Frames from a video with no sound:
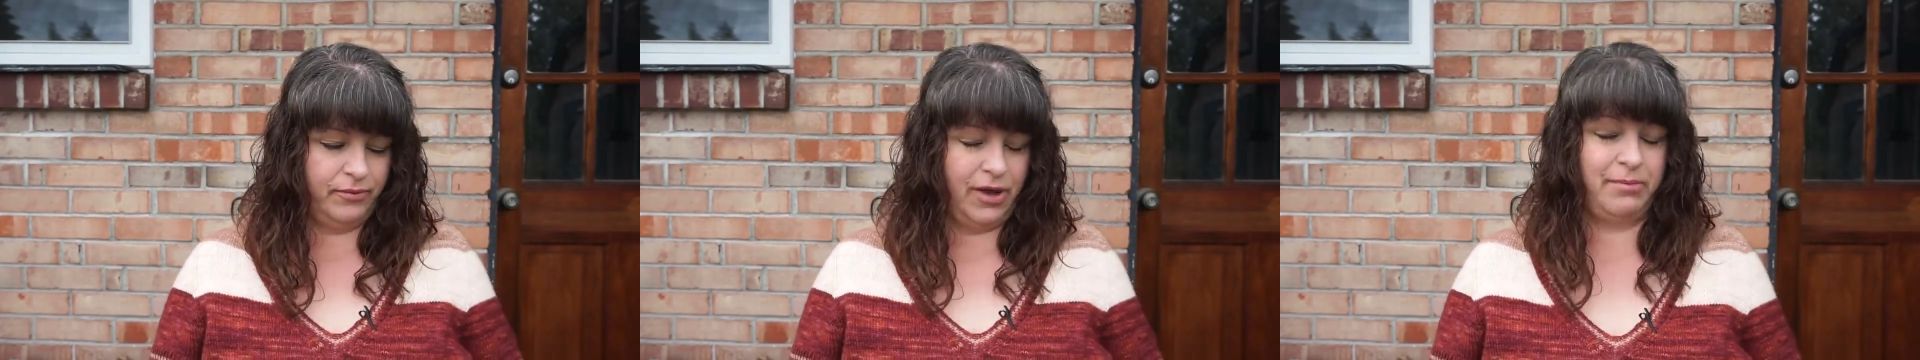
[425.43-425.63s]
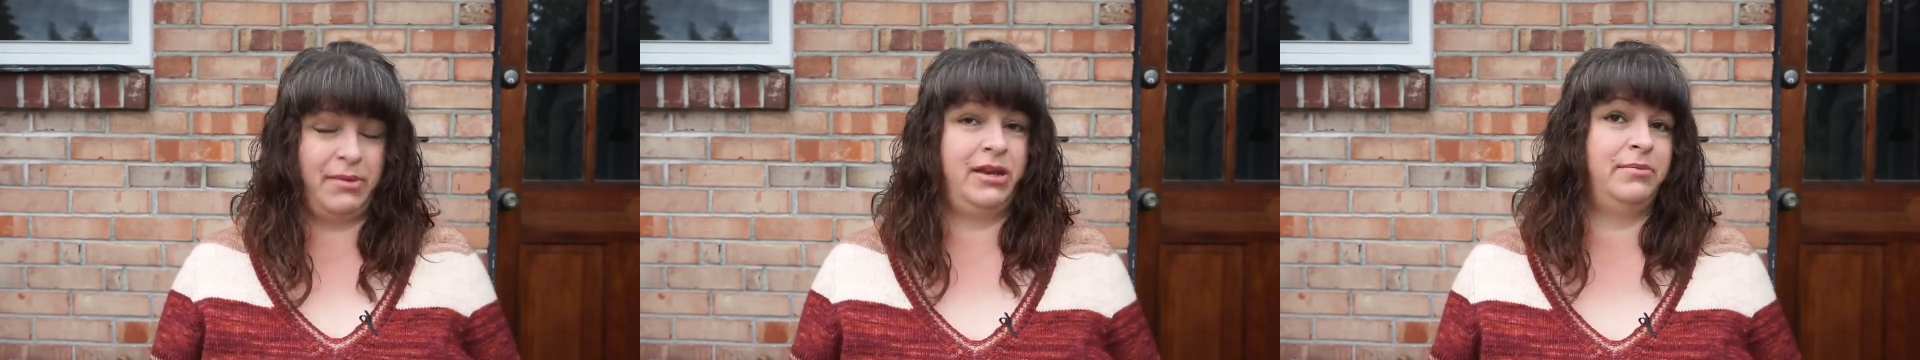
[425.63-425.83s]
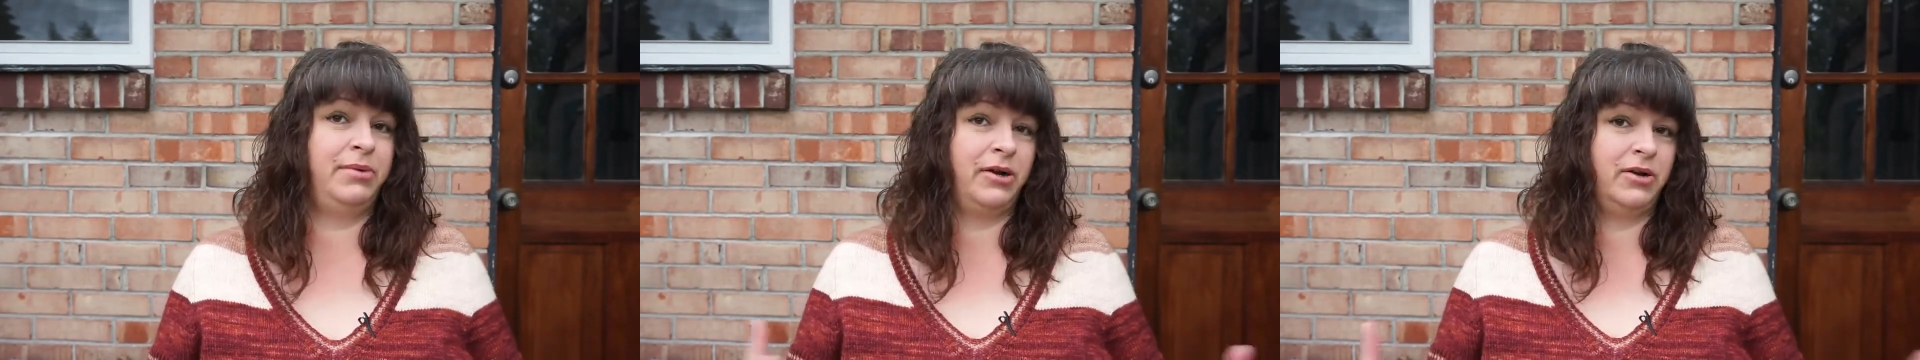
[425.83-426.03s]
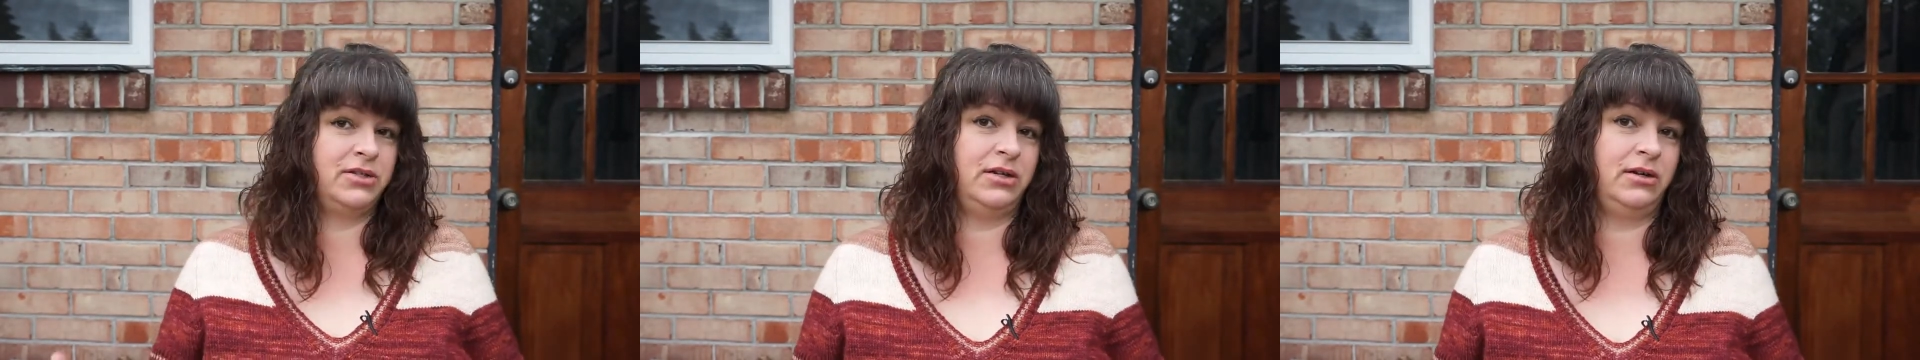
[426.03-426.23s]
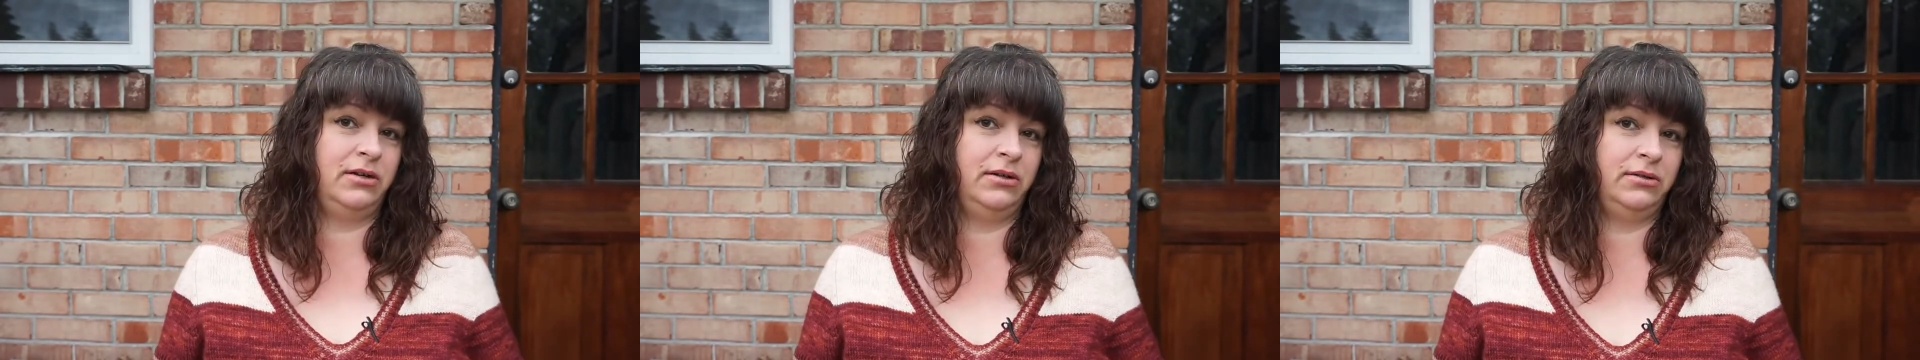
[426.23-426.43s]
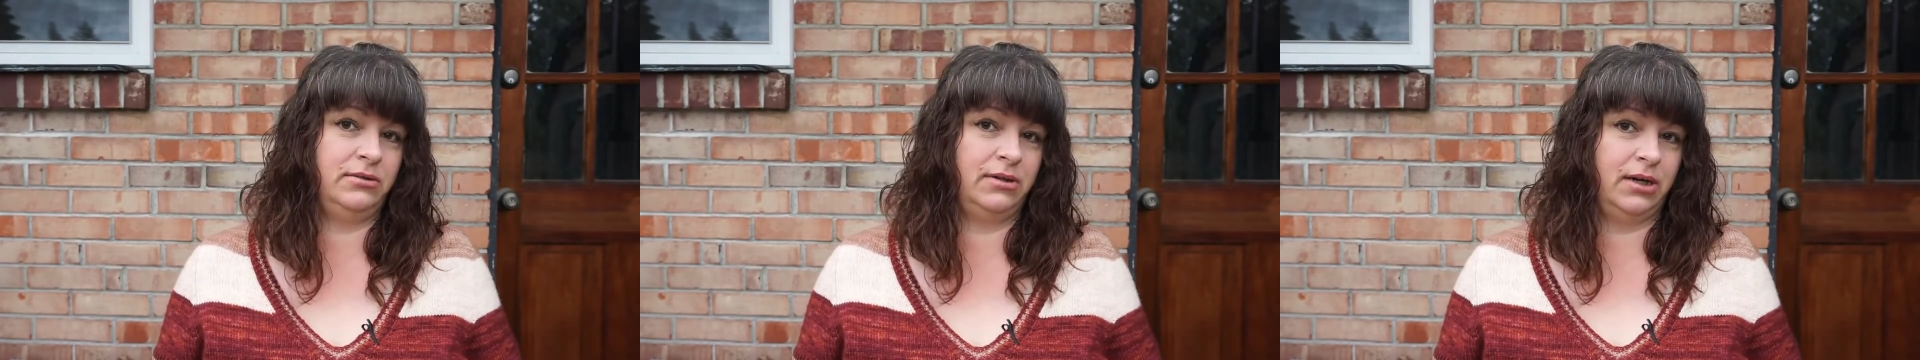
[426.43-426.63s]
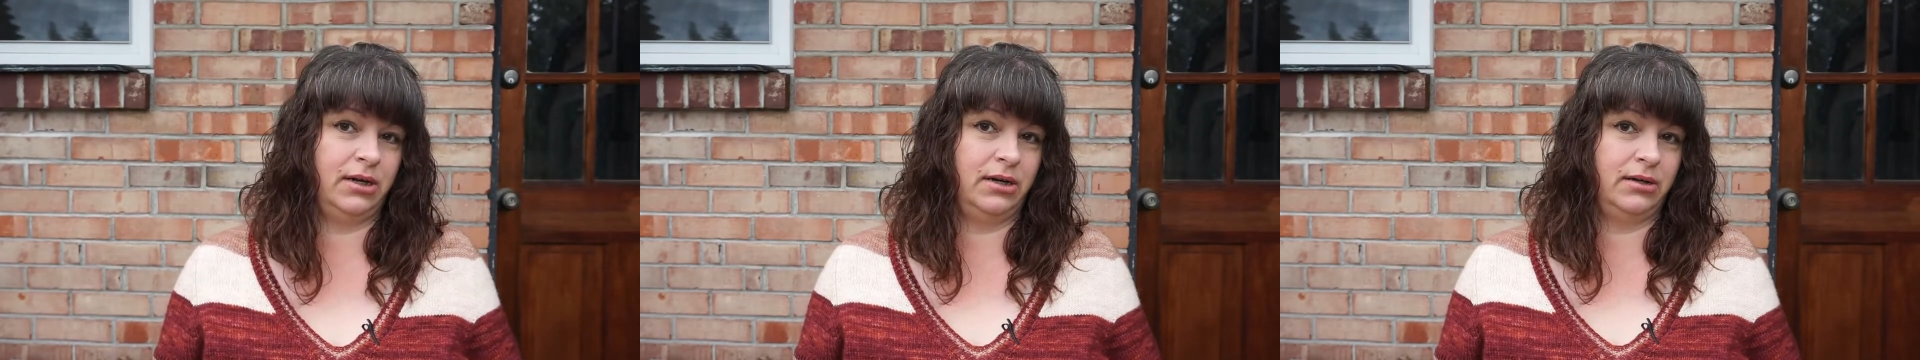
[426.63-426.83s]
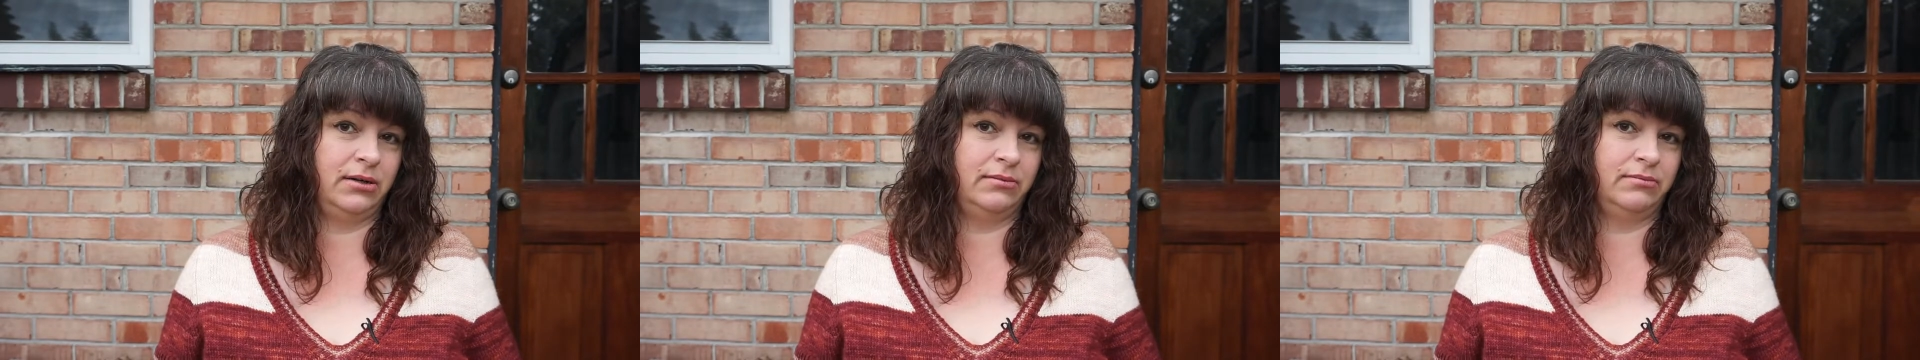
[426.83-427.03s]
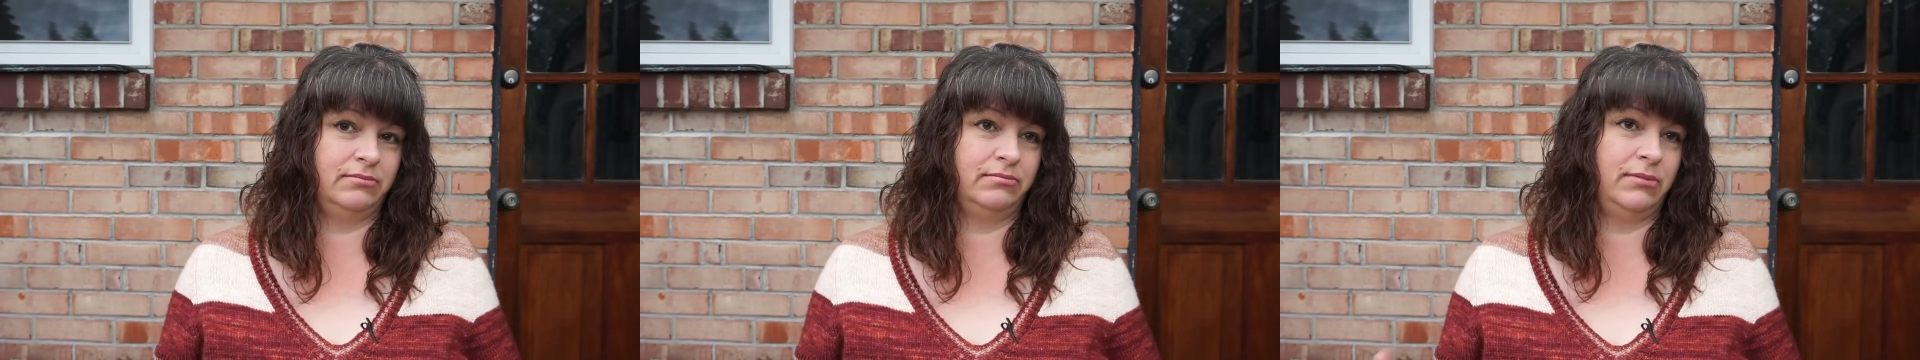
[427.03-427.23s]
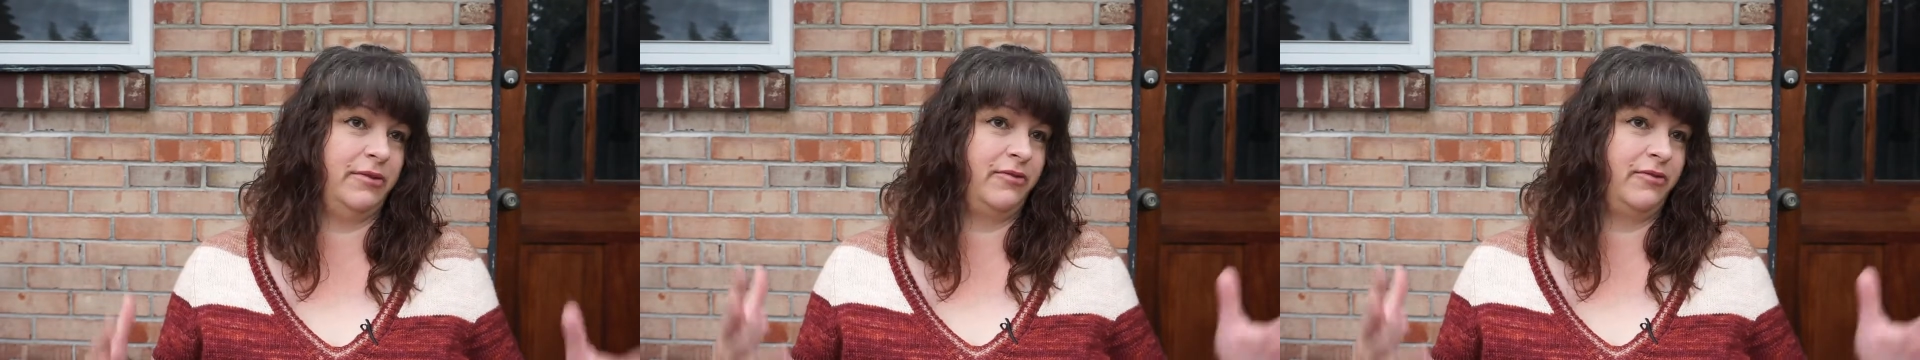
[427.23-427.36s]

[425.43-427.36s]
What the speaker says: made a parasol, my